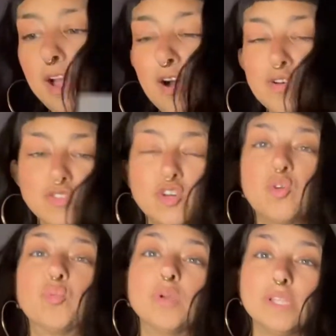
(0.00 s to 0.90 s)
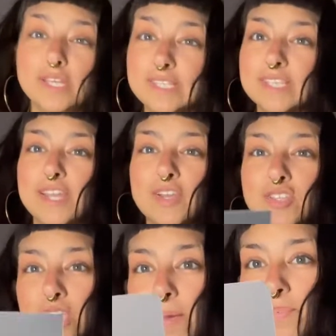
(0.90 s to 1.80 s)
Also, release and
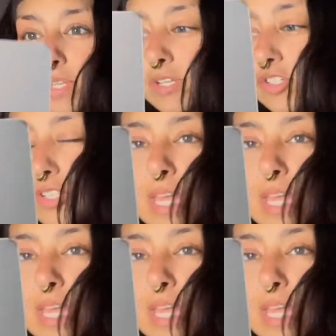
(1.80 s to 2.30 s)
accept just